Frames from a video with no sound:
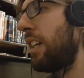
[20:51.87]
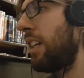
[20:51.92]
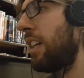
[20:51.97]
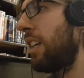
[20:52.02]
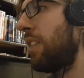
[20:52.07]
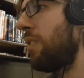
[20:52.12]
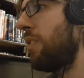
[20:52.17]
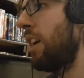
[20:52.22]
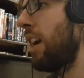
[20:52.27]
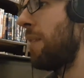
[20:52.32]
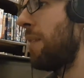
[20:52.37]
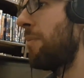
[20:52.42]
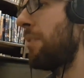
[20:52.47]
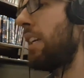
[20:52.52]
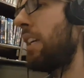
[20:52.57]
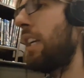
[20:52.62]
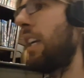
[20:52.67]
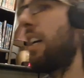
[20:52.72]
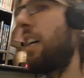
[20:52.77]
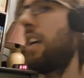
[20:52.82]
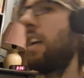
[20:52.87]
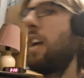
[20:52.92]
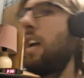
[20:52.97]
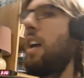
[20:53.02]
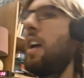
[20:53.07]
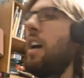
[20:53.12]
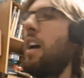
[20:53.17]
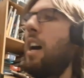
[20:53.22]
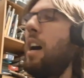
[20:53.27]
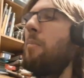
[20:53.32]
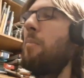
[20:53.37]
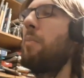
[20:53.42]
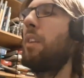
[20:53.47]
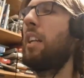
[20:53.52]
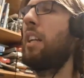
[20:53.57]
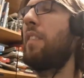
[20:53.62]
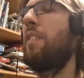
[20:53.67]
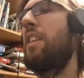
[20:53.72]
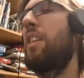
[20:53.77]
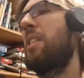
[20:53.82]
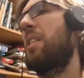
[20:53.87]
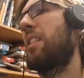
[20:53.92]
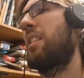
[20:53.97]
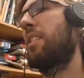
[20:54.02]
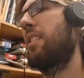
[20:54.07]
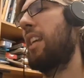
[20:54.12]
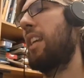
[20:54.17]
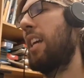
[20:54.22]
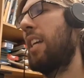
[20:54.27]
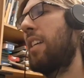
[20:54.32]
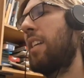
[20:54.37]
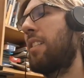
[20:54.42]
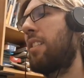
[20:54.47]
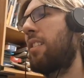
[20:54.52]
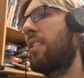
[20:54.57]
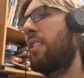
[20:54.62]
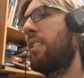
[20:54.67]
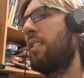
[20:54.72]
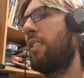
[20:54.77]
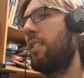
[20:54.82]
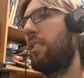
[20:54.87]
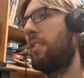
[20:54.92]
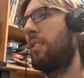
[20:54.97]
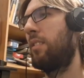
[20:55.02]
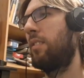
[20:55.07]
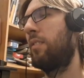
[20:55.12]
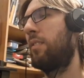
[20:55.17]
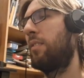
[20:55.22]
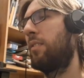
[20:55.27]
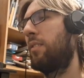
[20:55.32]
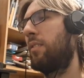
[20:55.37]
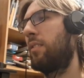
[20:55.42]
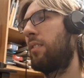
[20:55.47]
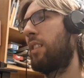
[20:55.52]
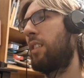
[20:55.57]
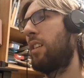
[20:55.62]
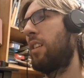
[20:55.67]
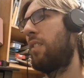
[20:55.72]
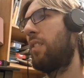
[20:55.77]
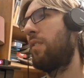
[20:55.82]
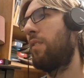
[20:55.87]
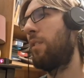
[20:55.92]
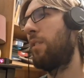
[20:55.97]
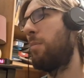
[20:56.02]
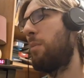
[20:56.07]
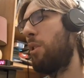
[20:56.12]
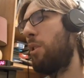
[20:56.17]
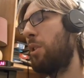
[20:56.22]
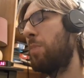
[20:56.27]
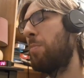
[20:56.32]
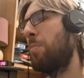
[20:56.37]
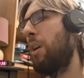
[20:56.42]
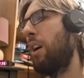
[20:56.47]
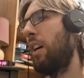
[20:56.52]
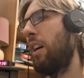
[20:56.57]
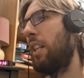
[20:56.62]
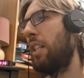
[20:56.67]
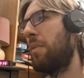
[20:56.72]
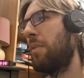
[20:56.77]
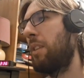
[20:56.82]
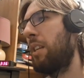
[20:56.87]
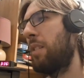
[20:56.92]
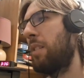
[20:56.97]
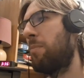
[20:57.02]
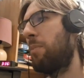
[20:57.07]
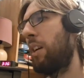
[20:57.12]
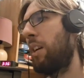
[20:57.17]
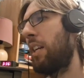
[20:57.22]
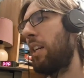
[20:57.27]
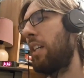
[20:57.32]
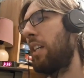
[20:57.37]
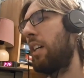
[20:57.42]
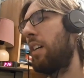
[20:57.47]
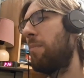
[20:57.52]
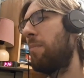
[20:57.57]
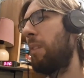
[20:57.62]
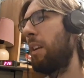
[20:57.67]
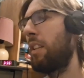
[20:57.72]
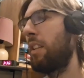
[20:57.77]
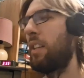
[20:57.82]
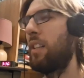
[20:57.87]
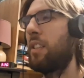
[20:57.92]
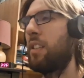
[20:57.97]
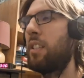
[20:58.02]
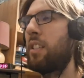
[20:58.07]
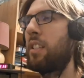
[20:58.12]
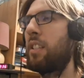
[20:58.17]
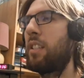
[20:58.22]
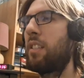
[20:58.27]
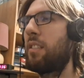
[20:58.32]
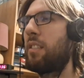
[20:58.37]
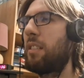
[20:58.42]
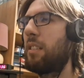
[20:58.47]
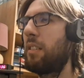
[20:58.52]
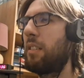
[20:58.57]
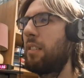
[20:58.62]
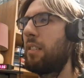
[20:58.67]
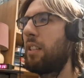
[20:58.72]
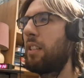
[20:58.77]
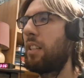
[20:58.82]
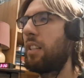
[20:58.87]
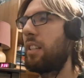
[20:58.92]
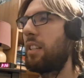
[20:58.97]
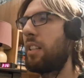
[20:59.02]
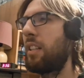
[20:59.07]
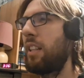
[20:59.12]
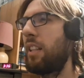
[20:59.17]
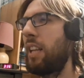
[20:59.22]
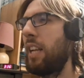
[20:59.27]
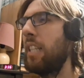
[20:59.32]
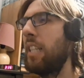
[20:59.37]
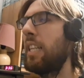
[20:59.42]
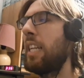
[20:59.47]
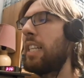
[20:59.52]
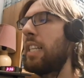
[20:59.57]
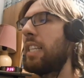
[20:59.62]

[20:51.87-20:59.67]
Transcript: you know what? I'm gonna give this a 6. For the most part, it's pretty good, but there's things that